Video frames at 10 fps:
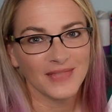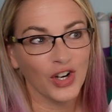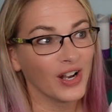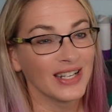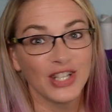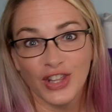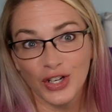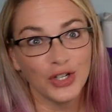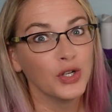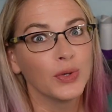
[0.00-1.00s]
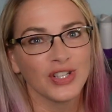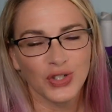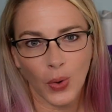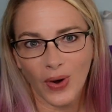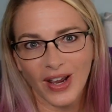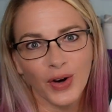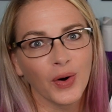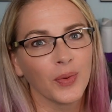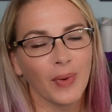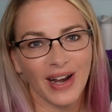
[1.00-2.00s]
You're on to the newest toy
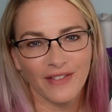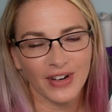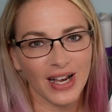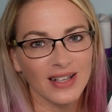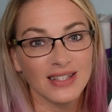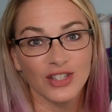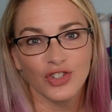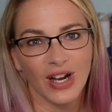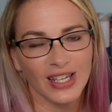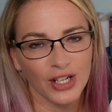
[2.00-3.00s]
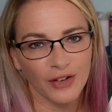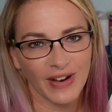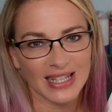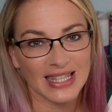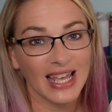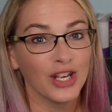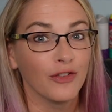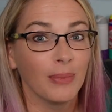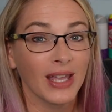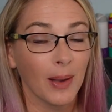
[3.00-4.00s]
or whatever else is striking your fancy. Then
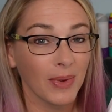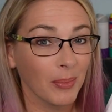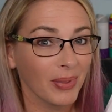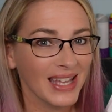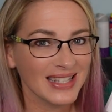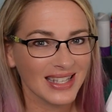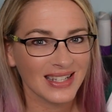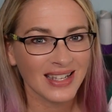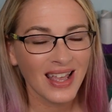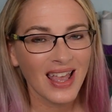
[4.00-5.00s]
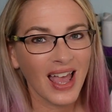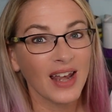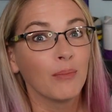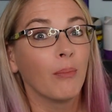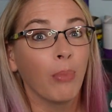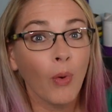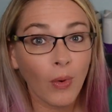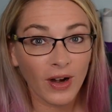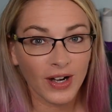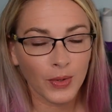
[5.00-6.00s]
you've become complacent and
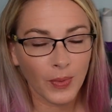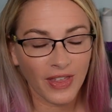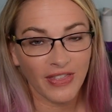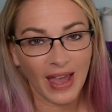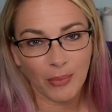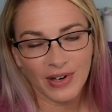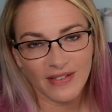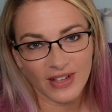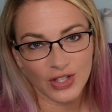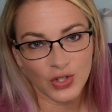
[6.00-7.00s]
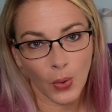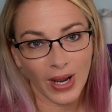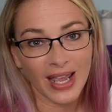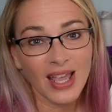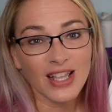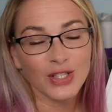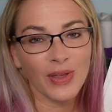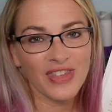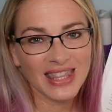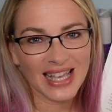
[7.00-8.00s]
bored with that previous toy. So I
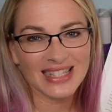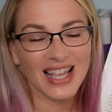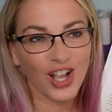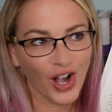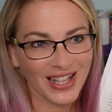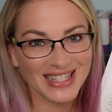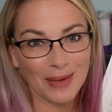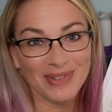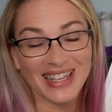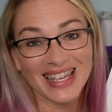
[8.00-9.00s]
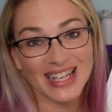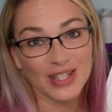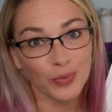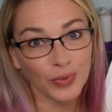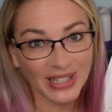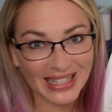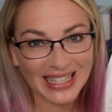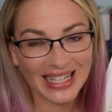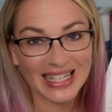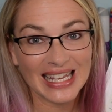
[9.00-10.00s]
think that's a concept that kids really
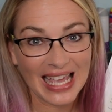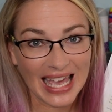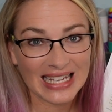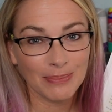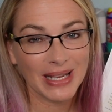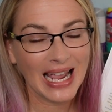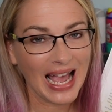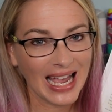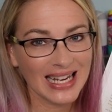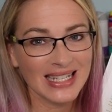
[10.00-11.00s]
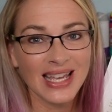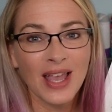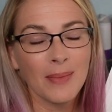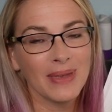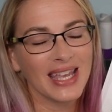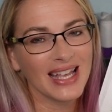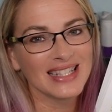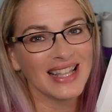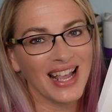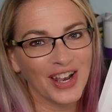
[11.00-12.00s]
can get behind
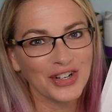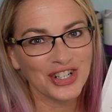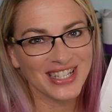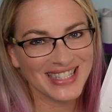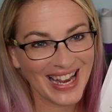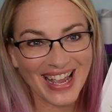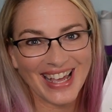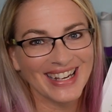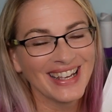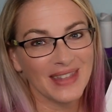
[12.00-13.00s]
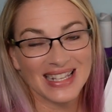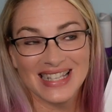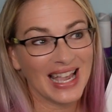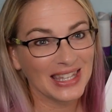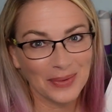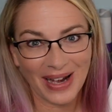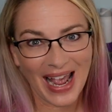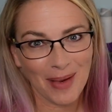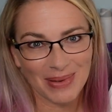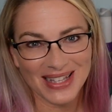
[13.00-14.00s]
because they understand exactly what
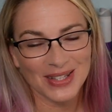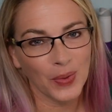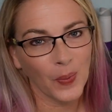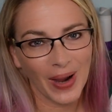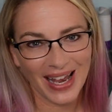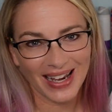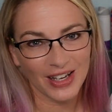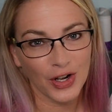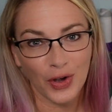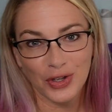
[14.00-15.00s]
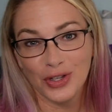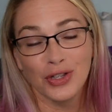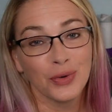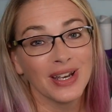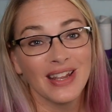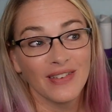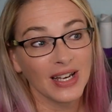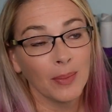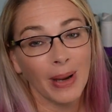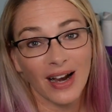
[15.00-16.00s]
happens when, you know, you can even
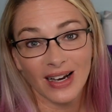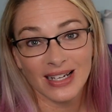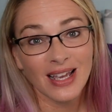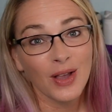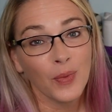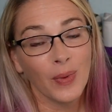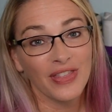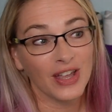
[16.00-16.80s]
compare it with